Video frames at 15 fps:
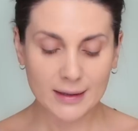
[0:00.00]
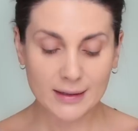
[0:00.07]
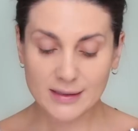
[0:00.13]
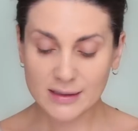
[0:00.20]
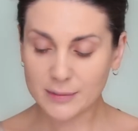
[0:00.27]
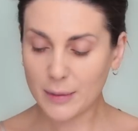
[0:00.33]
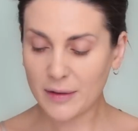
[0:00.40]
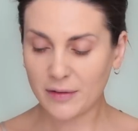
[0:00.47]
This
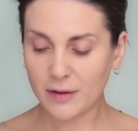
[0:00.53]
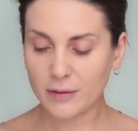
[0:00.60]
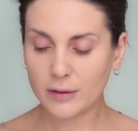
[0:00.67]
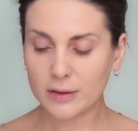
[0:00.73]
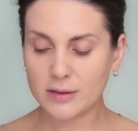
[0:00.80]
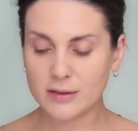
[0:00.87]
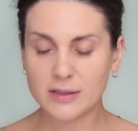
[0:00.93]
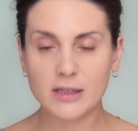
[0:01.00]
is my
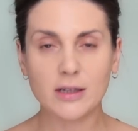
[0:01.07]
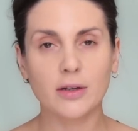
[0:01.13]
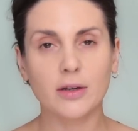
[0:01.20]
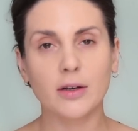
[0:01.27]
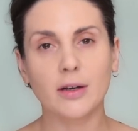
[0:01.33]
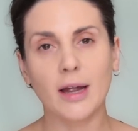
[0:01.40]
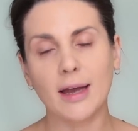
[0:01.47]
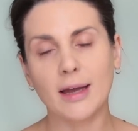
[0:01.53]
favorite
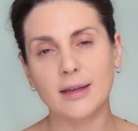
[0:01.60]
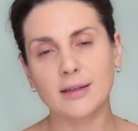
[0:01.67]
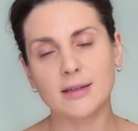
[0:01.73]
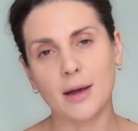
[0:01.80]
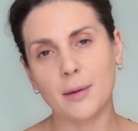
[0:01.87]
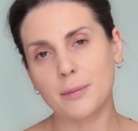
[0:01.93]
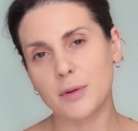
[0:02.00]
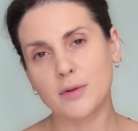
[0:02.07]
concealer and
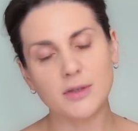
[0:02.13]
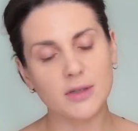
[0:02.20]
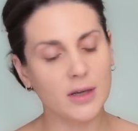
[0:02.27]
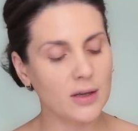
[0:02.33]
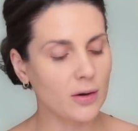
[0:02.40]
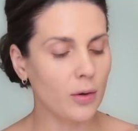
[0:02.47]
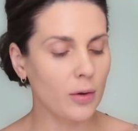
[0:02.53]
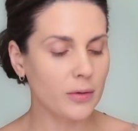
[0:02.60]
I'm using
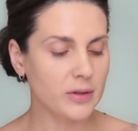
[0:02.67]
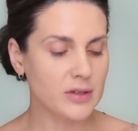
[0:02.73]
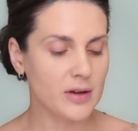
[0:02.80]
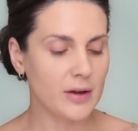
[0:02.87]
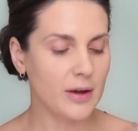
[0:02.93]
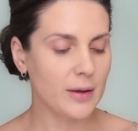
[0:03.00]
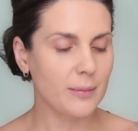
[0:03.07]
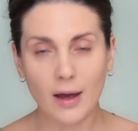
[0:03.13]
it all the
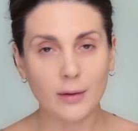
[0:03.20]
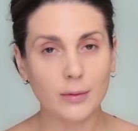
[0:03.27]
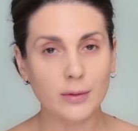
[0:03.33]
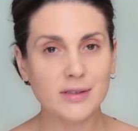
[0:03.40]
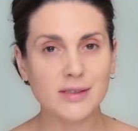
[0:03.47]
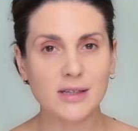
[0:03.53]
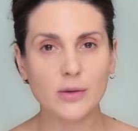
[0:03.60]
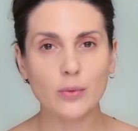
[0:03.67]
time. I
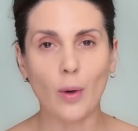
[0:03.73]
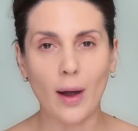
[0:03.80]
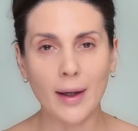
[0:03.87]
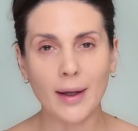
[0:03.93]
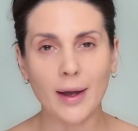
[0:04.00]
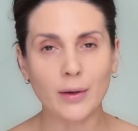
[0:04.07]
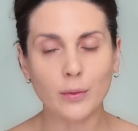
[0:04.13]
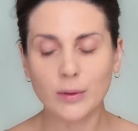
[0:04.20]
wouldn't see
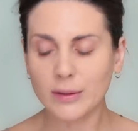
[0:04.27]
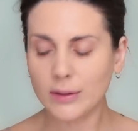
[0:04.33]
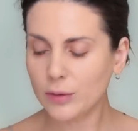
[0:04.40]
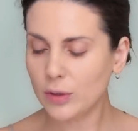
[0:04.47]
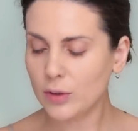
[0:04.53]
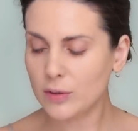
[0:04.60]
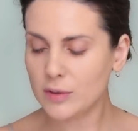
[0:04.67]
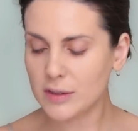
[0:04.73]
why I
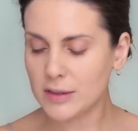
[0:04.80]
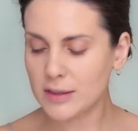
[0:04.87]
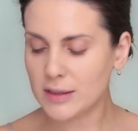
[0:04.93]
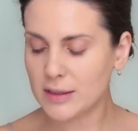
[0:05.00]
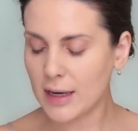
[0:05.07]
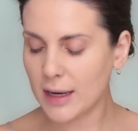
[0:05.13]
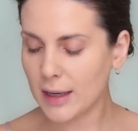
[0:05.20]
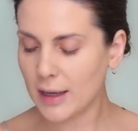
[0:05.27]
wouldn't use it
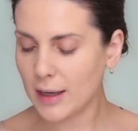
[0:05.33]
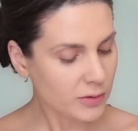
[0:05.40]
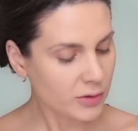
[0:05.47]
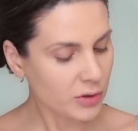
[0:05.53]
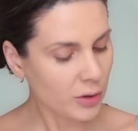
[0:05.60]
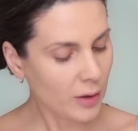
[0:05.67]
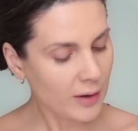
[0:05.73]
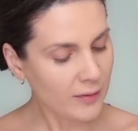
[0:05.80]
today.
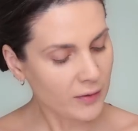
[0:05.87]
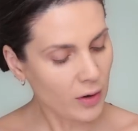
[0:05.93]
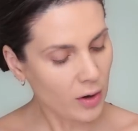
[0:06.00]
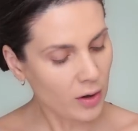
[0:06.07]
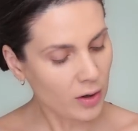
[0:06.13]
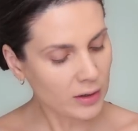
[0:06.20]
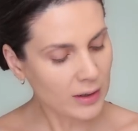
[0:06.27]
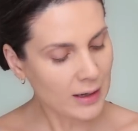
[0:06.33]
So I've
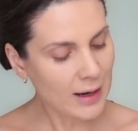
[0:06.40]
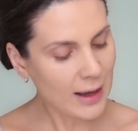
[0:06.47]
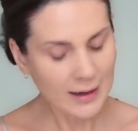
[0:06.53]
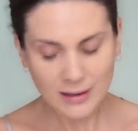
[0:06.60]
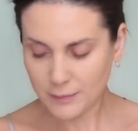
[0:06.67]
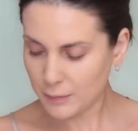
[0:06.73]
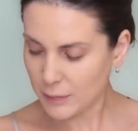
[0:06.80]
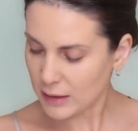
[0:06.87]
got
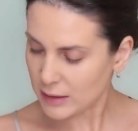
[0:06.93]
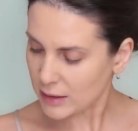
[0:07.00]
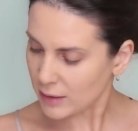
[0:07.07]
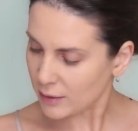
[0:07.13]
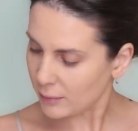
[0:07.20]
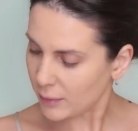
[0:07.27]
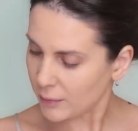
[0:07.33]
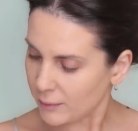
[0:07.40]
light
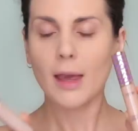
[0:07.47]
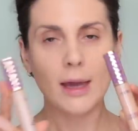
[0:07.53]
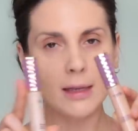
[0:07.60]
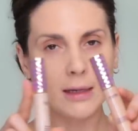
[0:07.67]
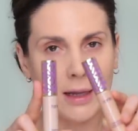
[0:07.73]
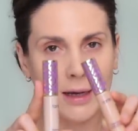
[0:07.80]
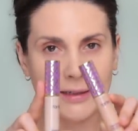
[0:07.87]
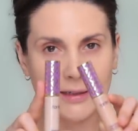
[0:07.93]
medium
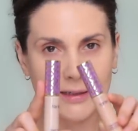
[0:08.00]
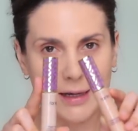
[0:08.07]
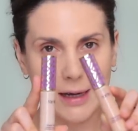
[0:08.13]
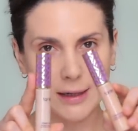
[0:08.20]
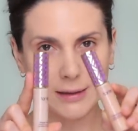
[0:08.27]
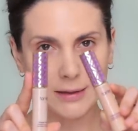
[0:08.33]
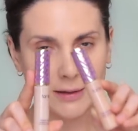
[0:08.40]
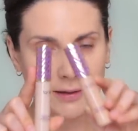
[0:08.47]
and light
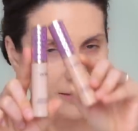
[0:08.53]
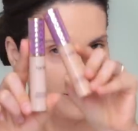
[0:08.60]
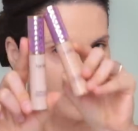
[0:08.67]
sand.